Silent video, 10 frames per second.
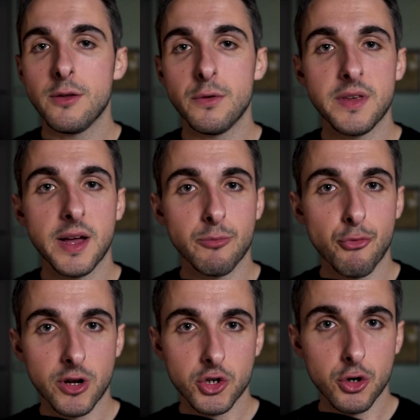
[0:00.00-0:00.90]
you've got
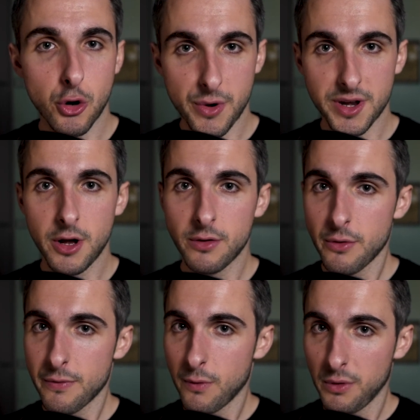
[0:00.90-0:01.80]
pressure already on
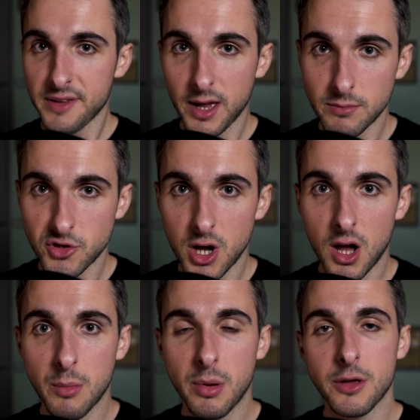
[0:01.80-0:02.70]
your full-time
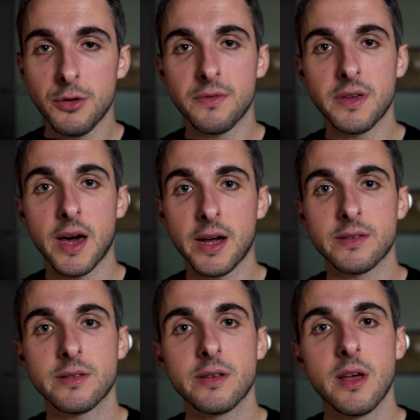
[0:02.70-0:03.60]
job, you've
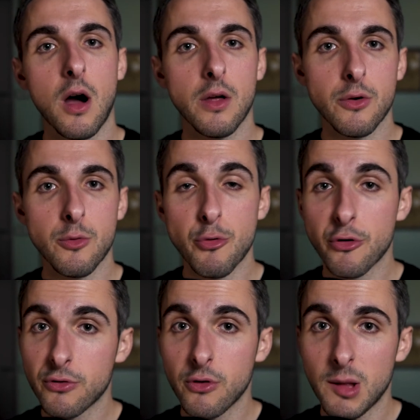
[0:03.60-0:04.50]
got other
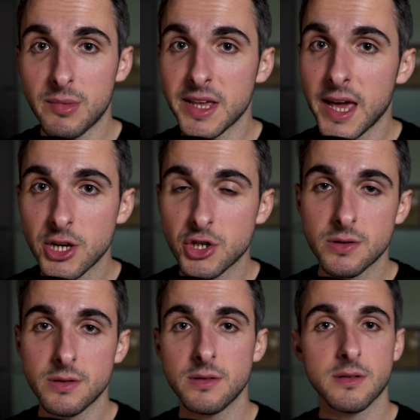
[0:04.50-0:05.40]
personal
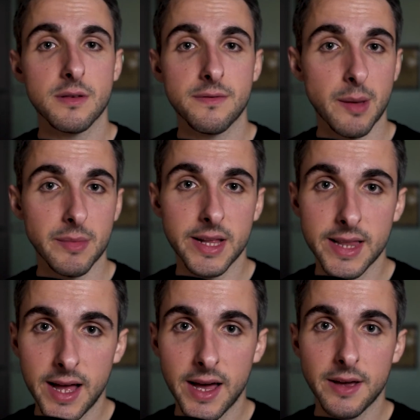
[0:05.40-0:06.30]
obligations, family
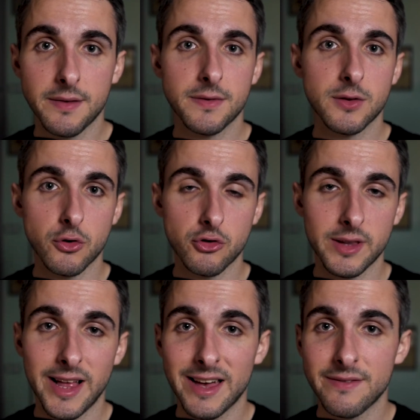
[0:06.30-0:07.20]
life, social
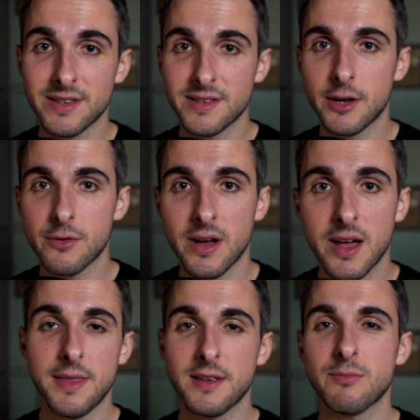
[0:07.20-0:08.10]
life, etc.
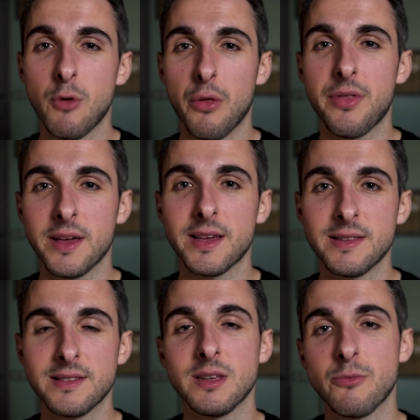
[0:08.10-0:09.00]
And this small thing can
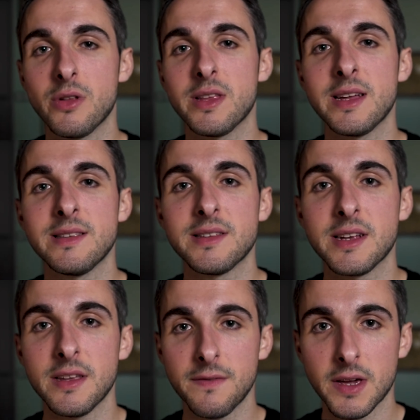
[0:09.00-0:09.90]
seem really
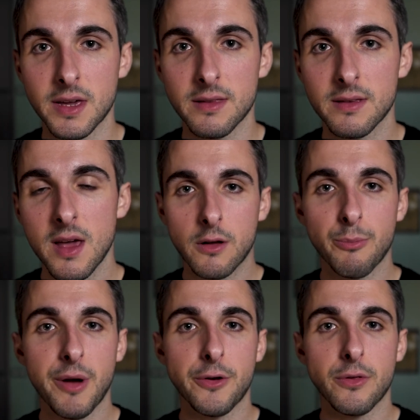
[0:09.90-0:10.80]
insignificant
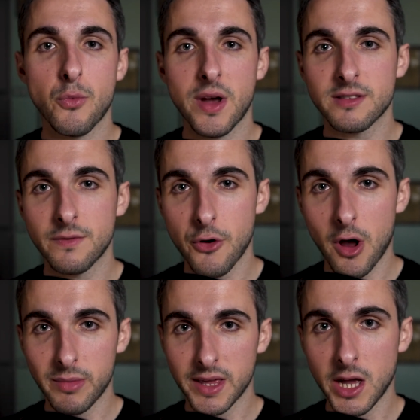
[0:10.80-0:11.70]
compared to the rest of your
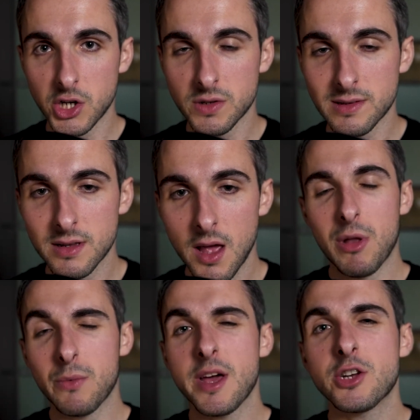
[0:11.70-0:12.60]
obligations.
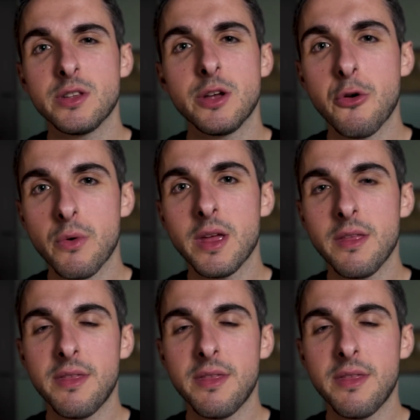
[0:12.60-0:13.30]
But I would actually agree